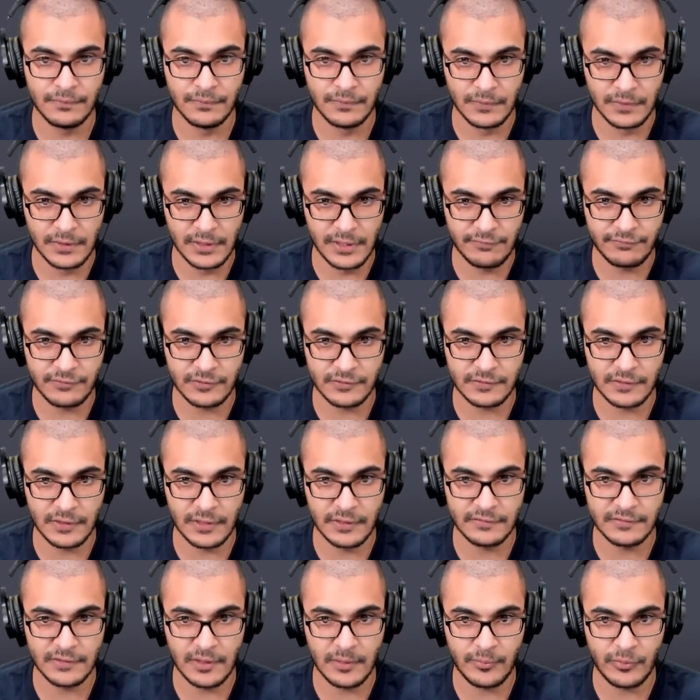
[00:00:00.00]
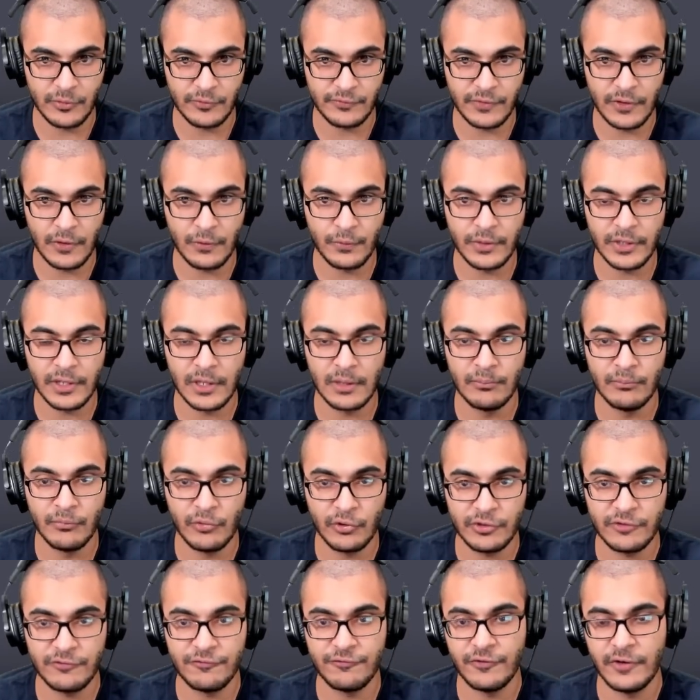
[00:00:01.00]
gives us an example of how we can
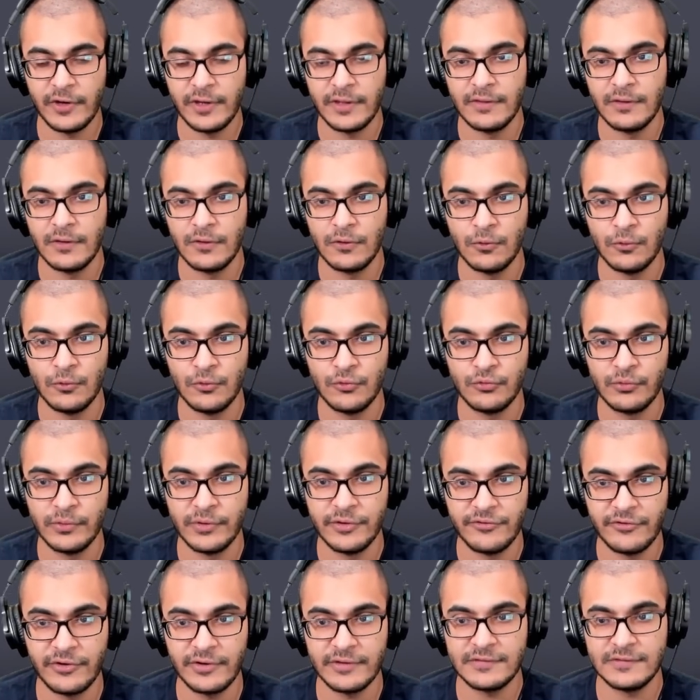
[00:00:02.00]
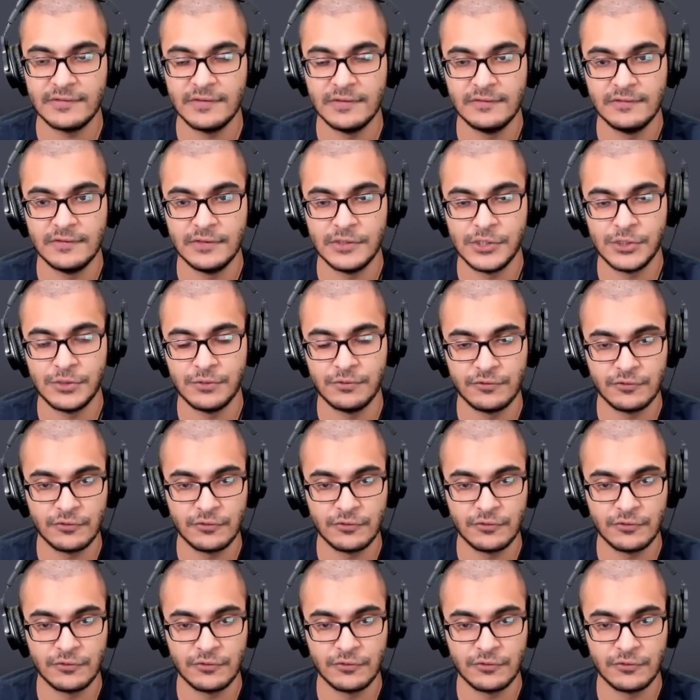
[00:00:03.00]
modify the code to address these issues.